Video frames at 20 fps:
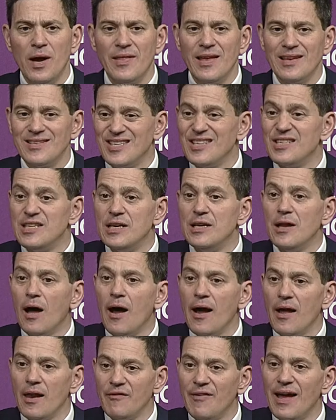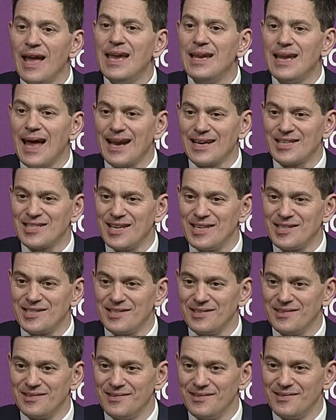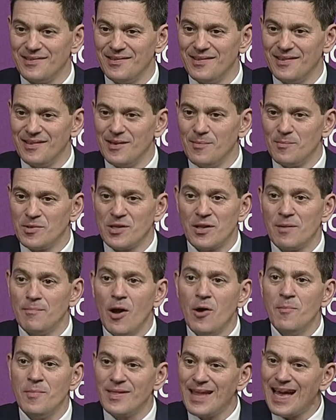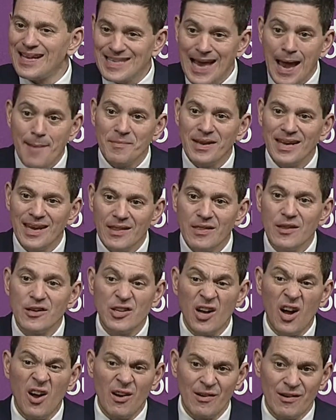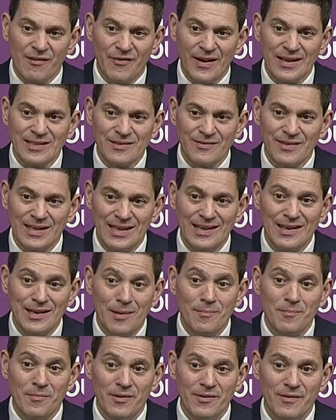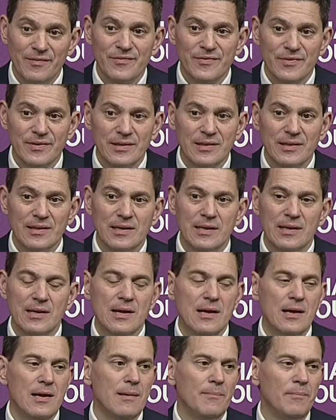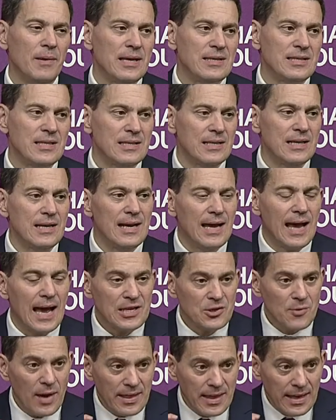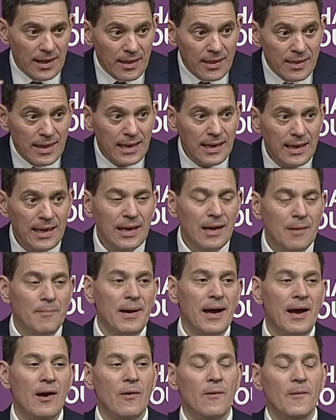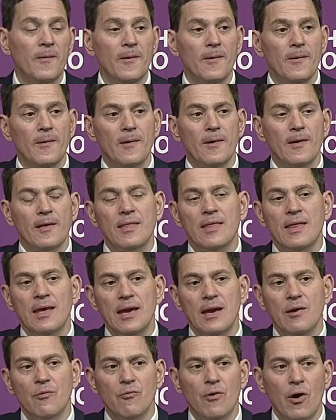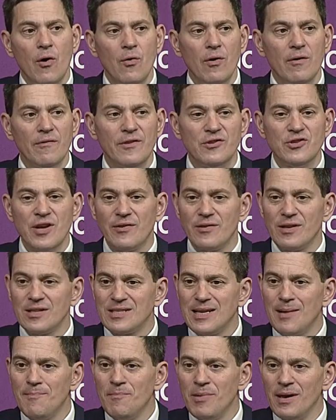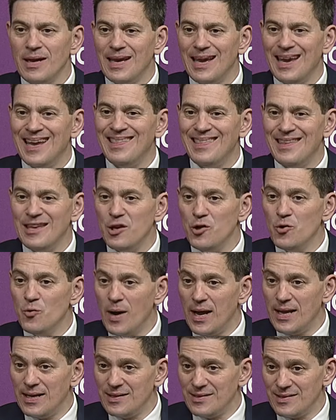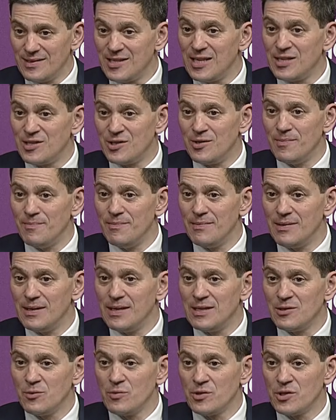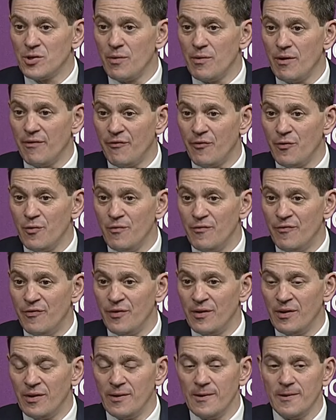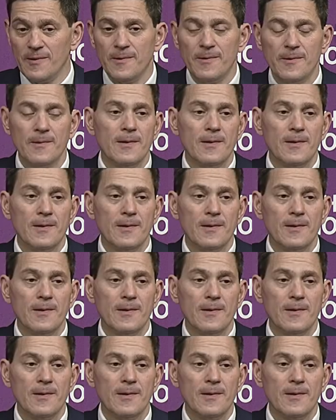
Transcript: where there's the denial of aid access. Because at the moment, that's happening in the dark, effectively, in a number of uh, places. And so I think thinking about the role of the General Assembly in the UN system is also a fruitful